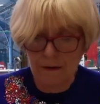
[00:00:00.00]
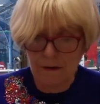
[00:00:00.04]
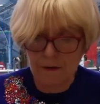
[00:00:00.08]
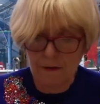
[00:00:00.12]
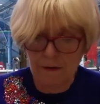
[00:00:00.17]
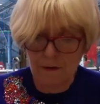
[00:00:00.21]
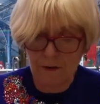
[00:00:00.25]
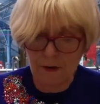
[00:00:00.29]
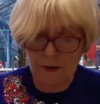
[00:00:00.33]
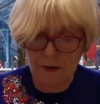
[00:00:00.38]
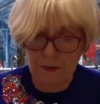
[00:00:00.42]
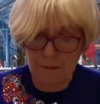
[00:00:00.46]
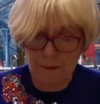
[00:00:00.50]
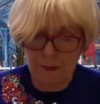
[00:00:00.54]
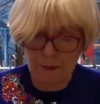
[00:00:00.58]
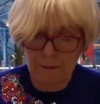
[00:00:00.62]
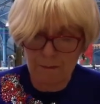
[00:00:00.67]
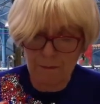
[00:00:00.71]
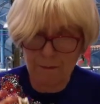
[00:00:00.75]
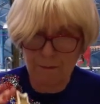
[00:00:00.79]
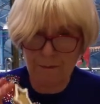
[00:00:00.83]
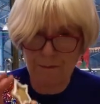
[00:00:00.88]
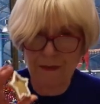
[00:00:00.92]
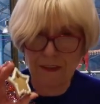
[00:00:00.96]

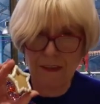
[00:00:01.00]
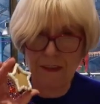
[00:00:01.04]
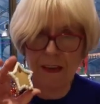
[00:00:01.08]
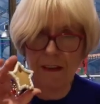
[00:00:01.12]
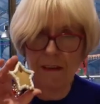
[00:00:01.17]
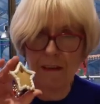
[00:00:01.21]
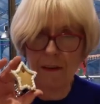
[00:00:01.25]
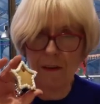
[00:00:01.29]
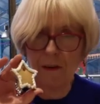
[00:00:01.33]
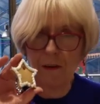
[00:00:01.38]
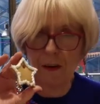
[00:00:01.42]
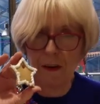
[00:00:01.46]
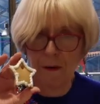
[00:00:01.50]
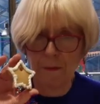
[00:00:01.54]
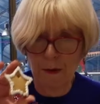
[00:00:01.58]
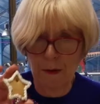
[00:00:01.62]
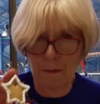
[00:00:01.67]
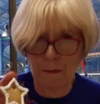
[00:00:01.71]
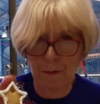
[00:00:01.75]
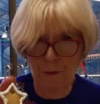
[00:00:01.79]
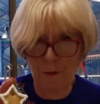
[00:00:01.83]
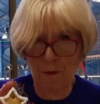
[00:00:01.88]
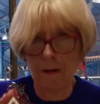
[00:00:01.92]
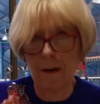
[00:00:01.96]
It's still looking a
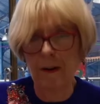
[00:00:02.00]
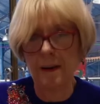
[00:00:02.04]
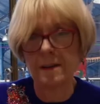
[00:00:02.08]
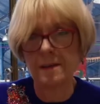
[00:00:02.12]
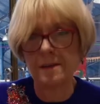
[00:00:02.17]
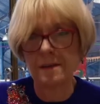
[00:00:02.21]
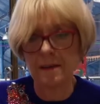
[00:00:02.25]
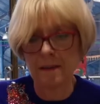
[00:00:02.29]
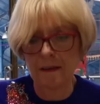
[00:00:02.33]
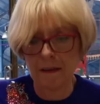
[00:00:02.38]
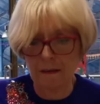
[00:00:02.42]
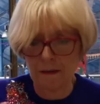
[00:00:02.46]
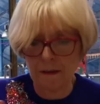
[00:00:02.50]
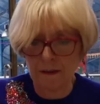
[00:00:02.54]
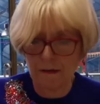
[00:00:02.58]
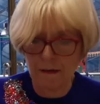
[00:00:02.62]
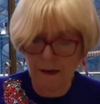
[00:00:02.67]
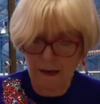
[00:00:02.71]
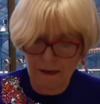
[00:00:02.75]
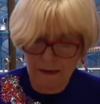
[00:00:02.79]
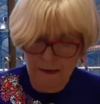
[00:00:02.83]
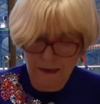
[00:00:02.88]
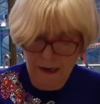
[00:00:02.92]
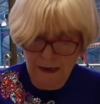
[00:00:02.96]
bit boring, isn't it? So
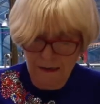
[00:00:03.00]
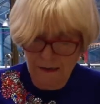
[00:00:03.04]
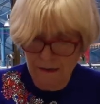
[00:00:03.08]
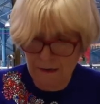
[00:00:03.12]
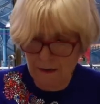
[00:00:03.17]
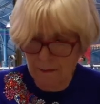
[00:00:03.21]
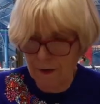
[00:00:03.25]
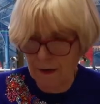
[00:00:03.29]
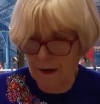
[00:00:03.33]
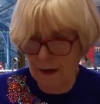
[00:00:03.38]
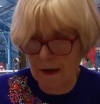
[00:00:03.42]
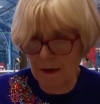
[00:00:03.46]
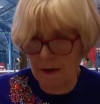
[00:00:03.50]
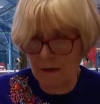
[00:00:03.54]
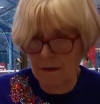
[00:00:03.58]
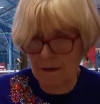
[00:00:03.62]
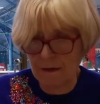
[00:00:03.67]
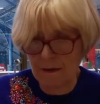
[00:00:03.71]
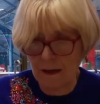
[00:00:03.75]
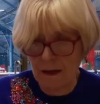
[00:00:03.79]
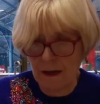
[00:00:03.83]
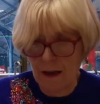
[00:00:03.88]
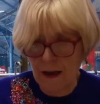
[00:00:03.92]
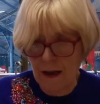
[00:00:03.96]
let's add something
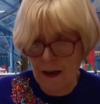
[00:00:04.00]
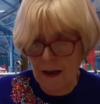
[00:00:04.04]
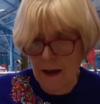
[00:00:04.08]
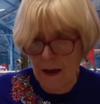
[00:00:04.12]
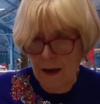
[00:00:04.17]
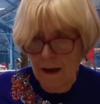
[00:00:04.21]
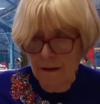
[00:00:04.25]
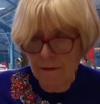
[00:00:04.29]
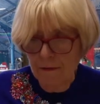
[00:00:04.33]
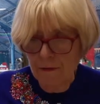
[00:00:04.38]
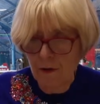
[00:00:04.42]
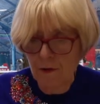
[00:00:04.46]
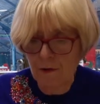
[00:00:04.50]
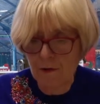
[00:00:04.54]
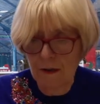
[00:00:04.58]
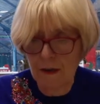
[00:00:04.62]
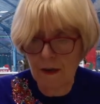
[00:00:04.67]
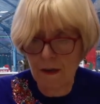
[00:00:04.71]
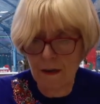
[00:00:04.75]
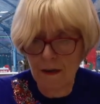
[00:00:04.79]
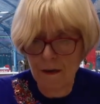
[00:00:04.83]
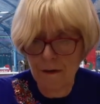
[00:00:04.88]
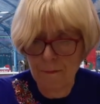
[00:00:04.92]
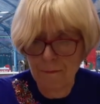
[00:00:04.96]
else. I've got
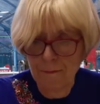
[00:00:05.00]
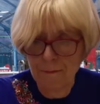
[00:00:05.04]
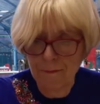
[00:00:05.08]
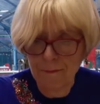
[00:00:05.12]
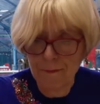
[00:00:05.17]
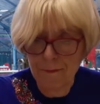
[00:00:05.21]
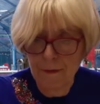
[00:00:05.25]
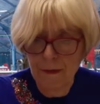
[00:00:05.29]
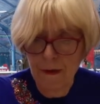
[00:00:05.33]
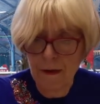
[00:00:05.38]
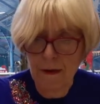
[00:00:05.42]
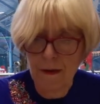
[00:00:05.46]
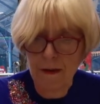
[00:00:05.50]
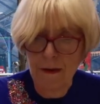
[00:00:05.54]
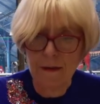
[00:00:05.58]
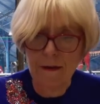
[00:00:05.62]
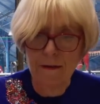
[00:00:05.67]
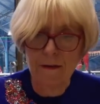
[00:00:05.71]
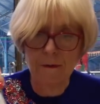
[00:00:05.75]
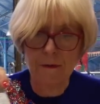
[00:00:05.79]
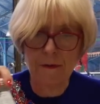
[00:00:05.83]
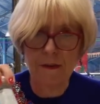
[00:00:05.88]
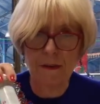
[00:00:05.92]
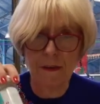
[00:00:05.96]
here
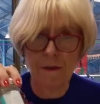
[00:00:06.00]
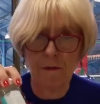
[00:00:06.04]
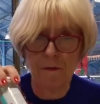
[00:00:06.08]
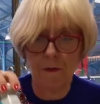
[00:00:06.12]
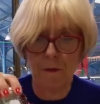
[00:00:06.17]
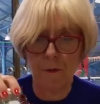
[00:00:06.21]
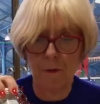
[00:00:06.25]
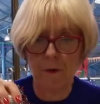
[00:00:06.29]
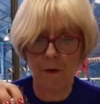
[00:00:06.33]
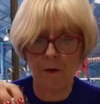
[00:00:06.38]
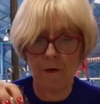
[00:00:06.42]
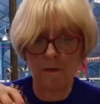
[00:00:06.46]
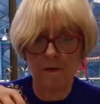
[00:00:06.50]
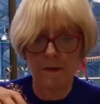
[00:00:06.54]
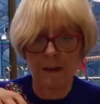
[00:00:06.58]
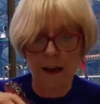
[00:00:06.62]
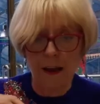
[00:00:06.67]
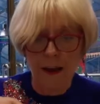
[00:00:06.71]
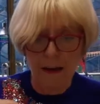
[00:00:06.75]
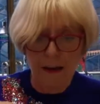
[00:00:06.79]
some silver balls.